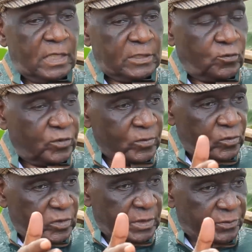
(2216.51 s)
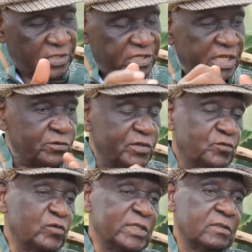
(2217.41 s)
I took him to the presidential
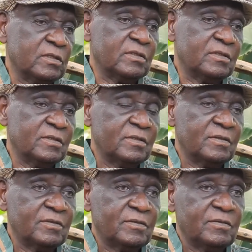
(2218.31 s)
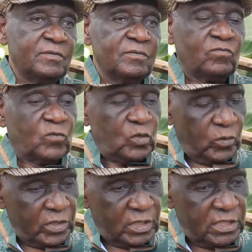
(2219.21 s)
suite
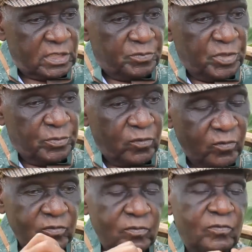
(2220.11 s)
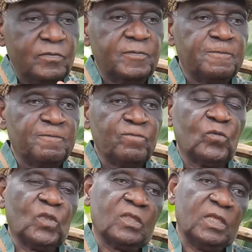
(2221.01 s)
with these people.
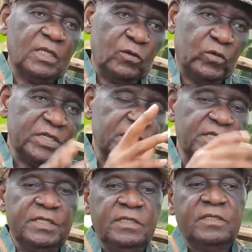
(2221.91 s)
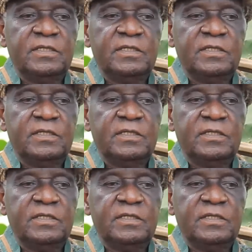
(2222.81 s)
Then he went in.